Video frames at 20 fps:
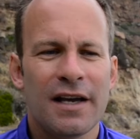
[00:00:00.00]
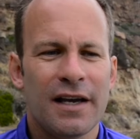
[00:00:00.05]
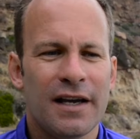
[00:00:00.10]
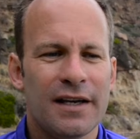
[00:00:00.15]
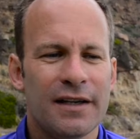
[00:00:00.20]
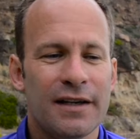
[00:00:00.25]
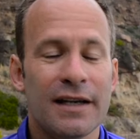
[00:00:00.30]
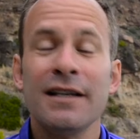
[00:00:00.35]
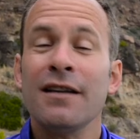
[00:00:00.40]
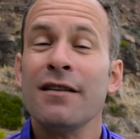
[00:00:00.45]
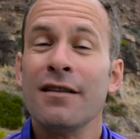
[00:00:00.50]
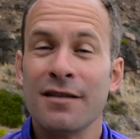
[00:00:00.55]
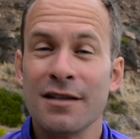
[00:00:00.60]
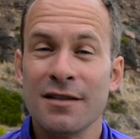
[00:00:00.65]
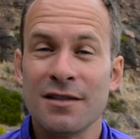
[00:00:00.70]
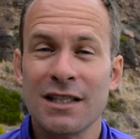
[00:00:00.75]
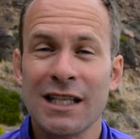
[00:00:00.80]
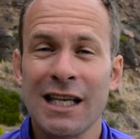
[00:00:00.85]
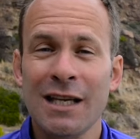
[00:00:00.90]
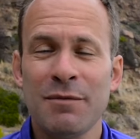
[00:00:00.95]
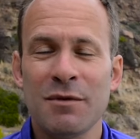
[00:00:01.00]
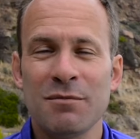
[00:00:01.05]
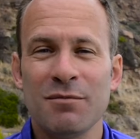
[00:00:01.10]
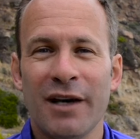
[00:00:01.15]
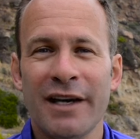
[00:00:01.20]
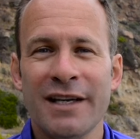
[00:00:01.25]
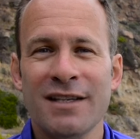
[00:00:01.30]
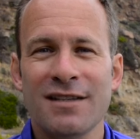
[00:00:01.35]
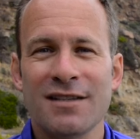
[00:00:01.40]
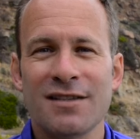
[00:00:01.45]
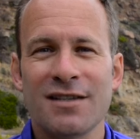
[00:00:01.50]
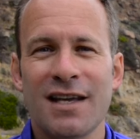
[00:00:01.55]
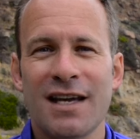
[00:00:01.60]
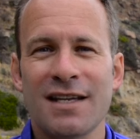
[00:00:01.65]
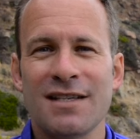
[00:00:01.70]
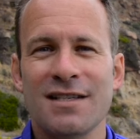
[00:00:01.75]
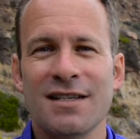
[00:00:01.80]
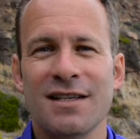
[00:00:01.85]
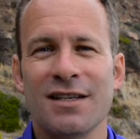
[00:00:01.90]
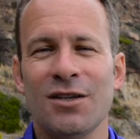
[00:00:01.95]
Another thing to keep in mind is
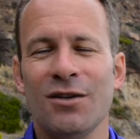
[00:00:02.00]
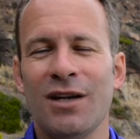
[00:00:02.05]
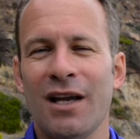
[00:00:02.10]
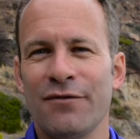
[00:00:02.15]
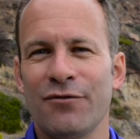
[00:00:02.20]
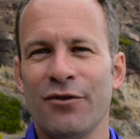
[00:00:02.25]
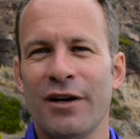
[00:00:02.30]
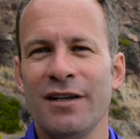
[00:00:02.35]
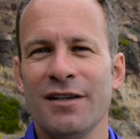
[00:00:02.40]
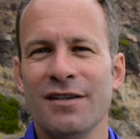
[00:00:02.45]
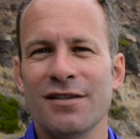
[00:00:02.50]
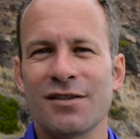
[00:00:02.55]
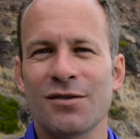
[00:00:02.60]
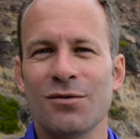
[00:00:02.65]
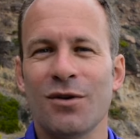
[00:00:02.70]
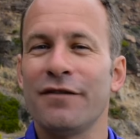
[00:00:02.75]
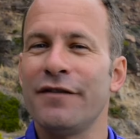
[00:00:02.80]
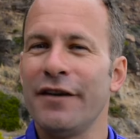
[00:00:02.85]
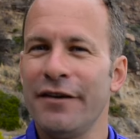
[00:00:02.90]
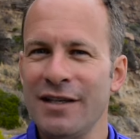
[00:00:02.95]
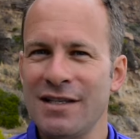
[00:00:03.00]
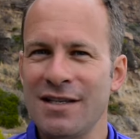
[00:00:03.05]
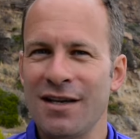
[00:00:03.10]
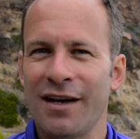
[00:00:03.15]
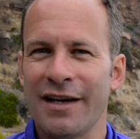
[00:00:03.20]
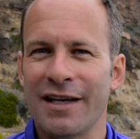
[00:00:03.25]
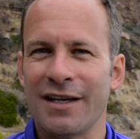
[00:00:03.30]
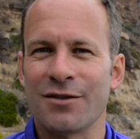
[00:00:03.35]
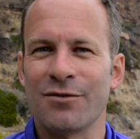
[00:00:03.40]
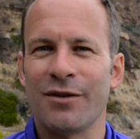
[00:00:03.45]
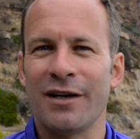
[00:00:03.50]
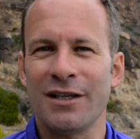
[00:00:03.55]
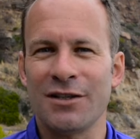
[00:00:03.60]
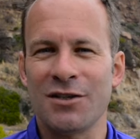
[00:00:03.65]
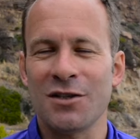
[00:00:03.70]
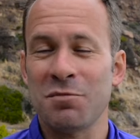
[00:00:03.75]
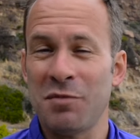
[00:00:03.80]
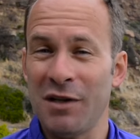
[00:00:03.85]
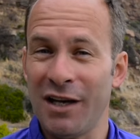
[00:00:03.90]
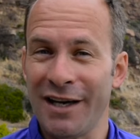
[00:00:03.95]
that you'll have runners who are very tired running
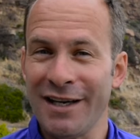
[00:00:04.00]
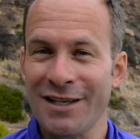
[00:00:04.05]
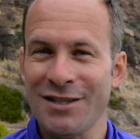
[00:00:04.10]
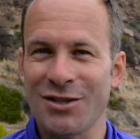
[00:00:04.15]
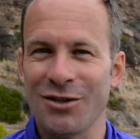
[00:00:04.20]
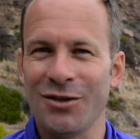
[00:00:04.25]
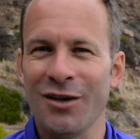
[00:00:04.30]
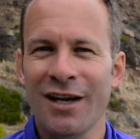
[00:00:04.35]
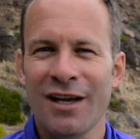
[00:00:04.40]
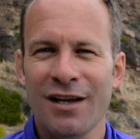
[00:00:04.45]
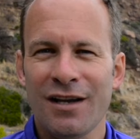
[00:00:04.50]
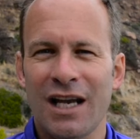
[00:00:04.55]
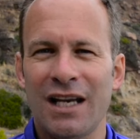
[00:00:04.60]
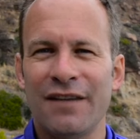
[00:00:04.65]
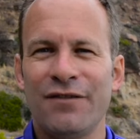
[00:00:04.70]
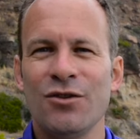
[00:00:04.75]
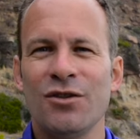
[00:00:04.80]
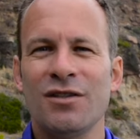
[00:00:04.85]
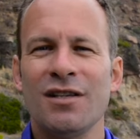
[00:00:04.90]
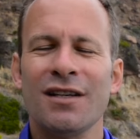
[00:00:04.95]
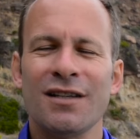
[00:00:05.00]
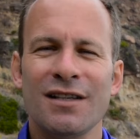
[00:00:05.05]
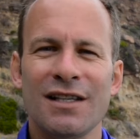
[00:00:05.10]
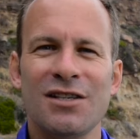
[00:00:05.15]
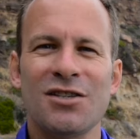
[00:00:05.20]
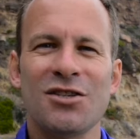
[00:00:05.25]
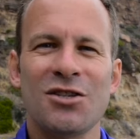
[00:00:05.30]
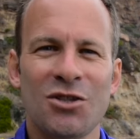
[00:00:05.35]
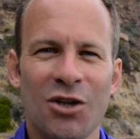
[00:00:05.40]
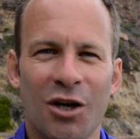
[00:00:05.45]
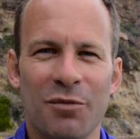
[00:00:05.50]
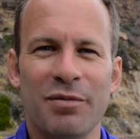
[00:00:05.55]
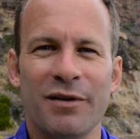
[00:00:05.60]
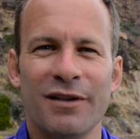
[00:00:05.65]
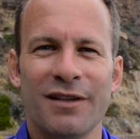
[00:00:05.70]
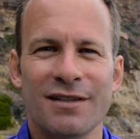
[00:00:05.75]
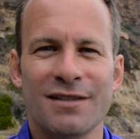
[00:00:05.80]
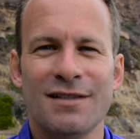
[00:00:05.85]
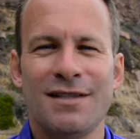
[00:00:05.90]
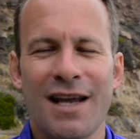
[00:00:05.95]
just behind you, and if you suddenly stop
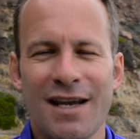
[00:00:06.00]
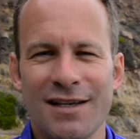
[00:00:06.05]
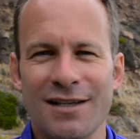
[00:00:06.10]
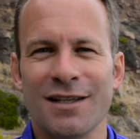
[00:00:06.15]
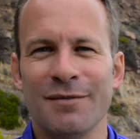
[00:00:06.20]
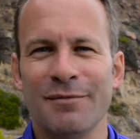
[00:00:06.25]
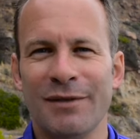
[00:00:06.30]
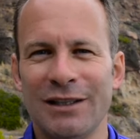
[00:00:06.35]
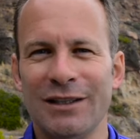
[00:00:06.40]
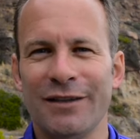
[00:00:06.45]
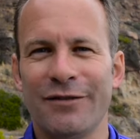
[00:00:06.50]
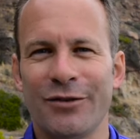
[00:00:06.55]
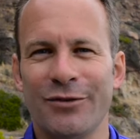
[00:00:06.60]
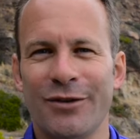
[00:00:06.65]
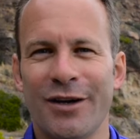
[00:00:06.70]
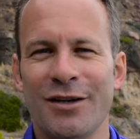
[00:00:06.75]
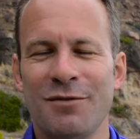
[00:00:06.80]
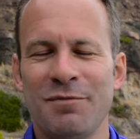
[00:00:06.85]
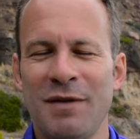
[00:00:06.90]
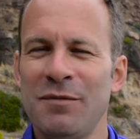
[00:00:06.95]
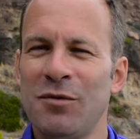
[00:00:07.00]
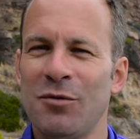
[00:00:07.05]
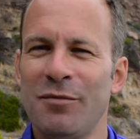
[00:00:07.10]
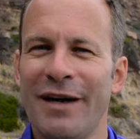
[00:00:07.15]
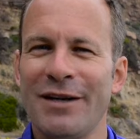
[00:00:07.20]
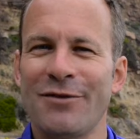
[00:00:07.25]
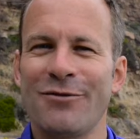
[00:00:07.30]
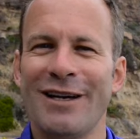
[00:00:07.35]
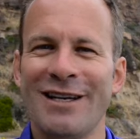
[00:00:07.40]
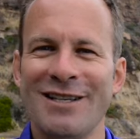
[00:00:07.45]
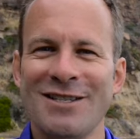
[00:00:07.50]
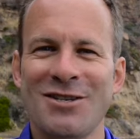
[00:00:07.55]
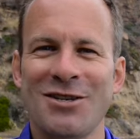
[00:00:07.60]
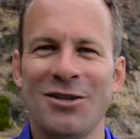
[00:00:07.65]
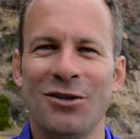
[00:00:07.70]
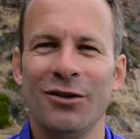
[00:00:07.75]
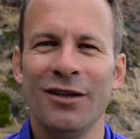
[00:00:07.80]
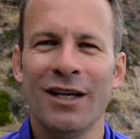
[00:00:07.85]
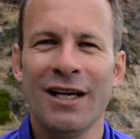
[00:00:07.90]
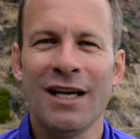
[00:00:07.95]
dead in the middle of the road, people might run into you.